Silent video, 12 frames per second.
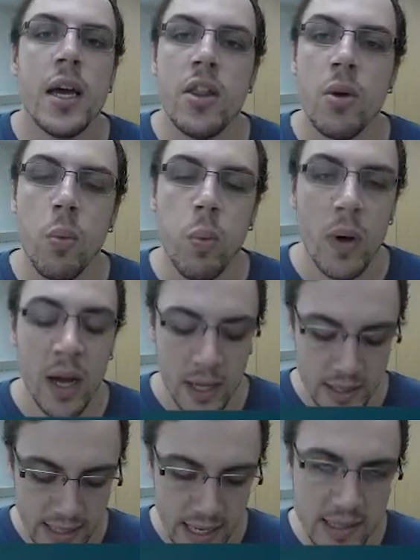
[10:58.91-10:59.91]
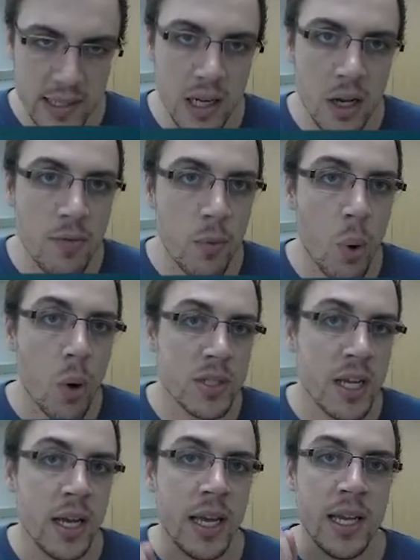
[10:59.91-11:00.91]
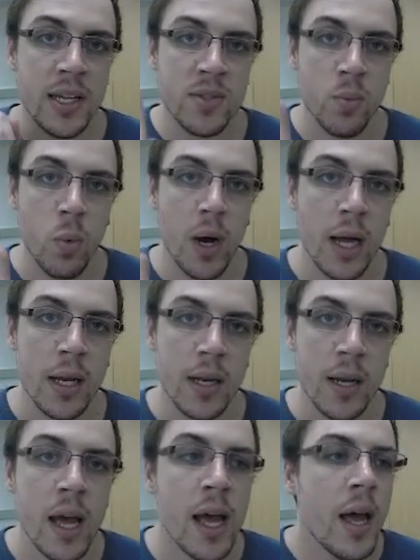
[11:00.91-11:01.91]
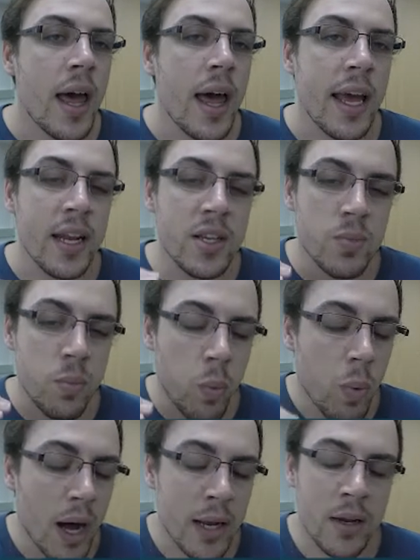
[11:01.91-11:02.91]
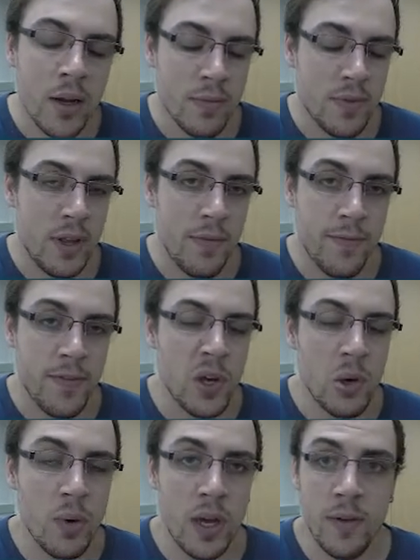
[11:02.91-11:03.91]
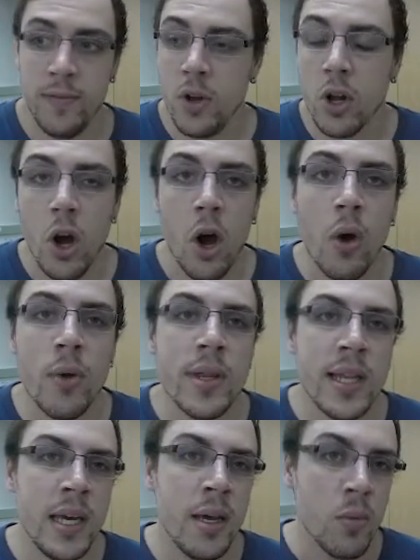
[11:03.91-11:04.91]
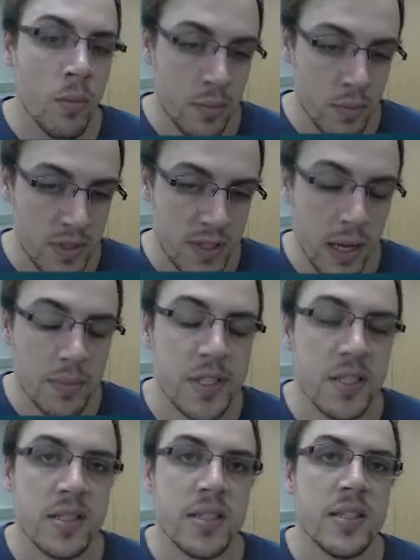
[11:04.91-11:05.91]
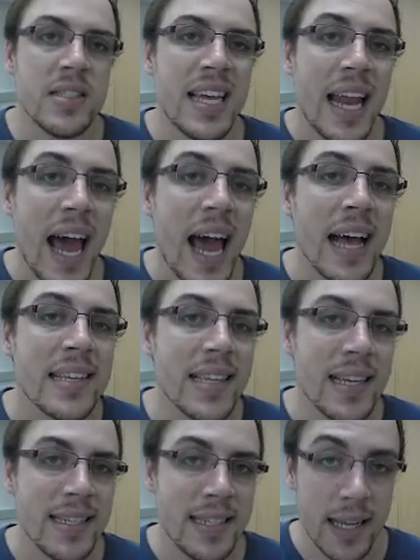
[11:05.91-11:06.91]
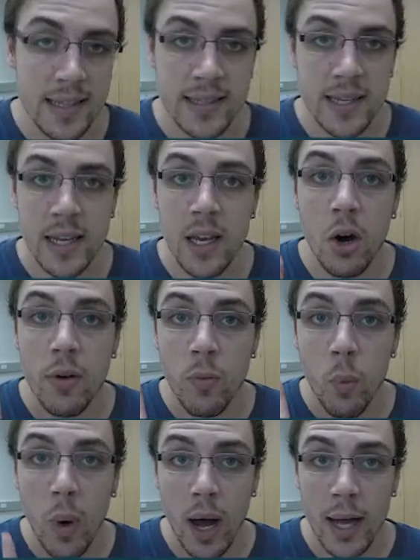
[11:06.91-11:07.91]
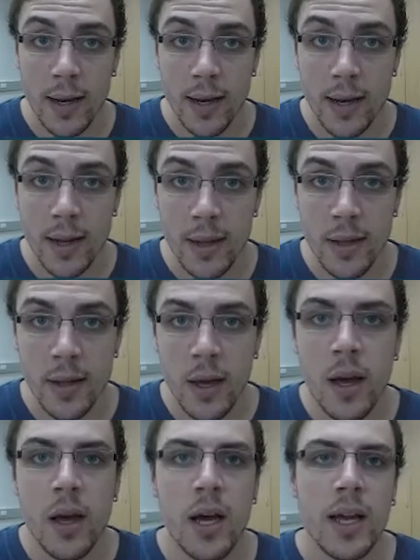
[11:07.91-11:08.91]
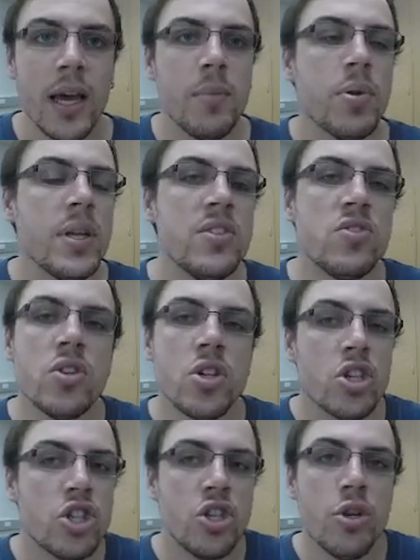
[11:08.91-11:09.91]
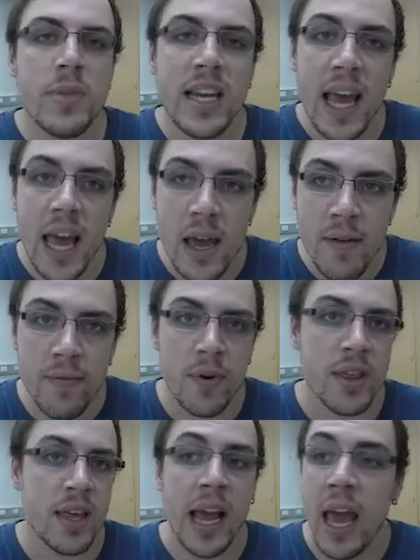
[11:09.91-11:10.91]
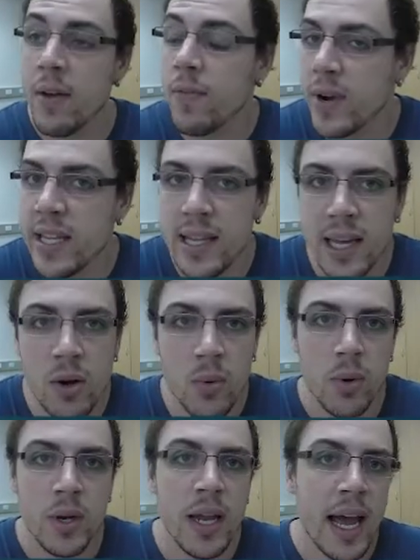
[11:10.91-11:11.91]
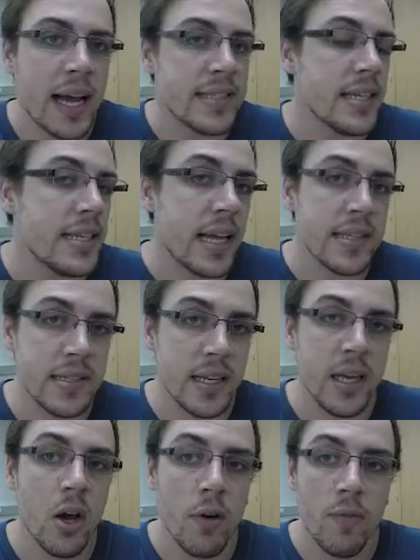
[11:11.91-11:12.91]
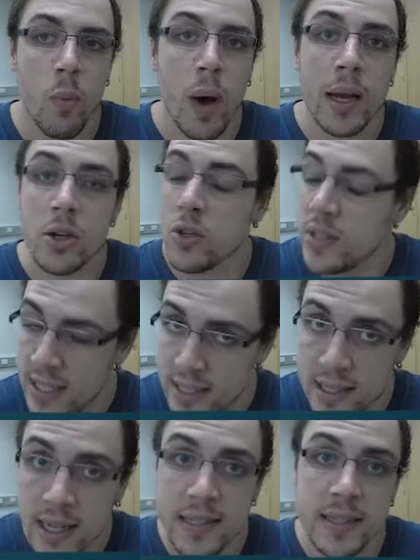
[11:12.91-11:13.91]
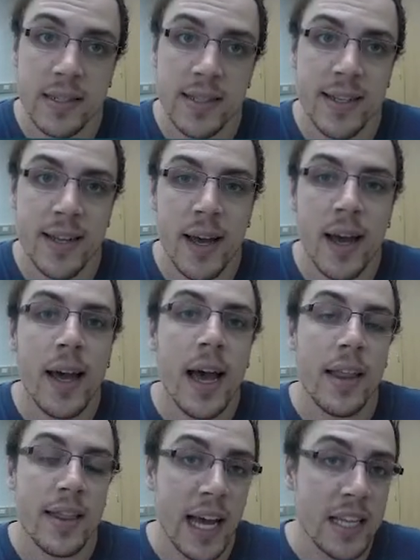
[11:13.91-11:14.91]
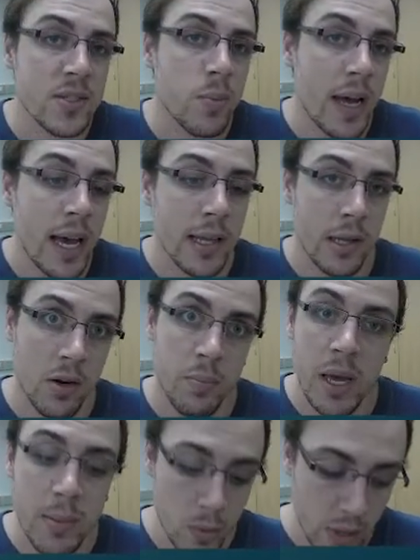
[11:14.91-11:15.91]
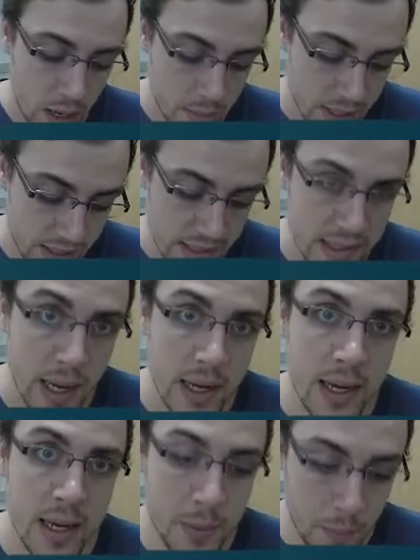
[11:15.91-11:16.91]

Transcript: The uh, density of water is one. It is one of the few, if not only, substances that has a density of one. Okay, please do not assume that everything, every liquid has a density of one, because it doesn't. And that's where a lot of people come unstuck.